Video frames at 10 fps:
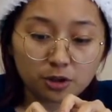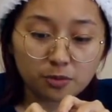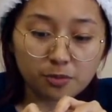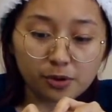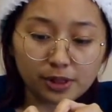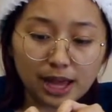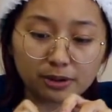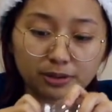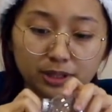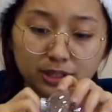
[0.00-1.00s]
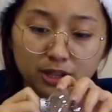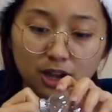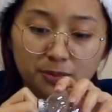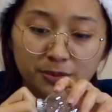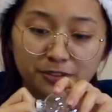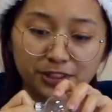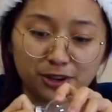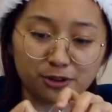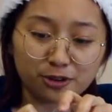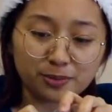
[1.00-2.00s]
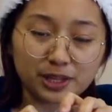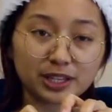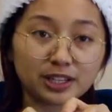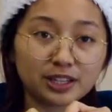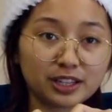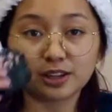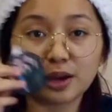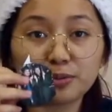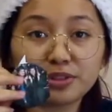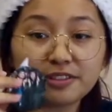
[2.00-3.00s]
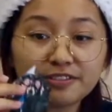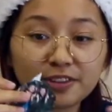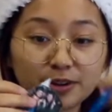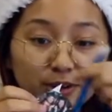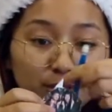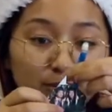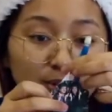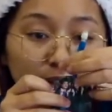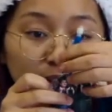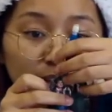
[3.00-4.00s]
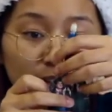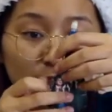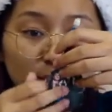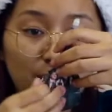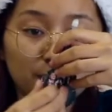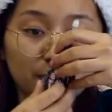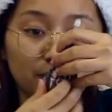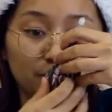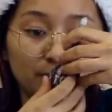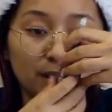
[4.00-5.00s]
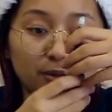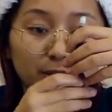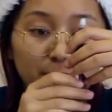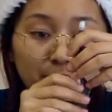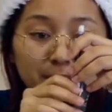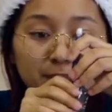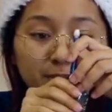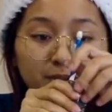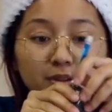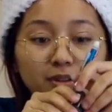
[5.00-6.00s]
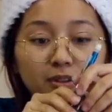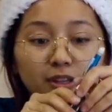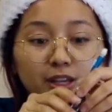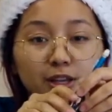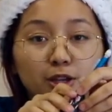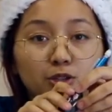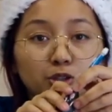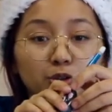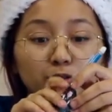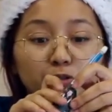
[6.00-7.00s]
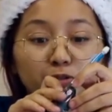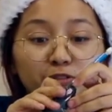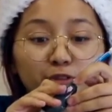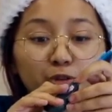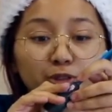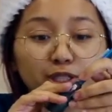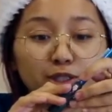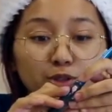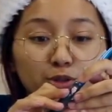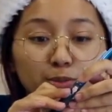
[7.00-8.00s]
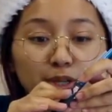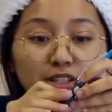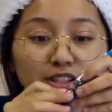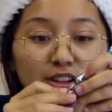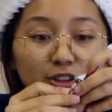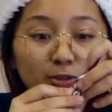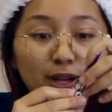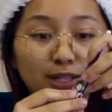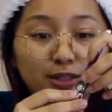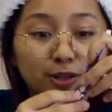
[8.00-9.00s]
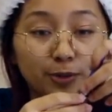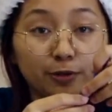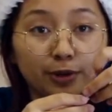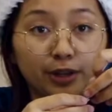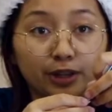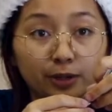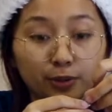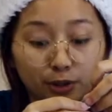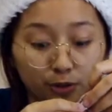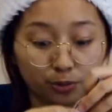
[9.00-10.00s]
Pull out the top of the ornament. Now with the photo, wrap it around a pencil. Don't fold it too much, otherwise it's going to be wrinkly when you